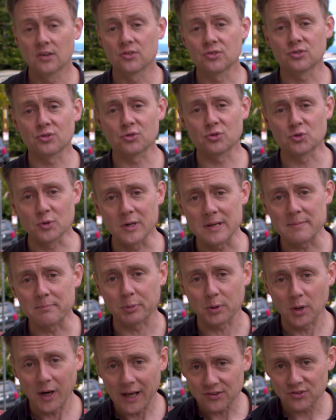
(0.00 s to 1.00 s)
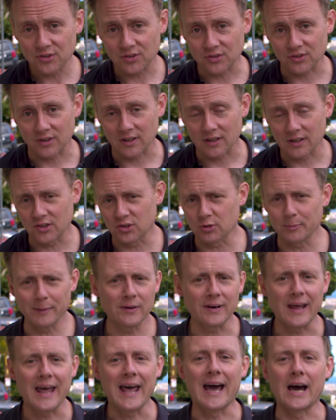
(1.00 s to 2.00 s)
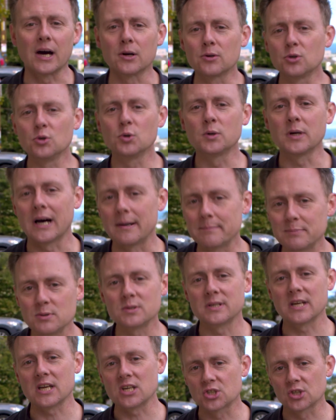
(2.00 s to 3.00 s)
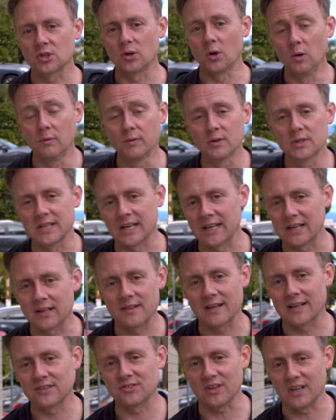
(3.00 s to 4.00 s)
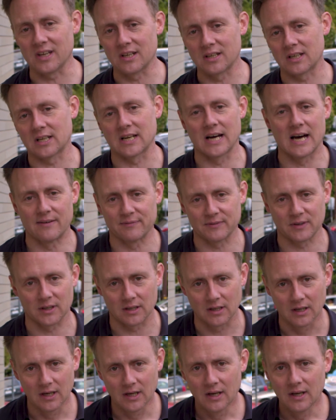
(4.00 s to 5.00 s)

Stream processing is about how to do computation over data that's in Kafka.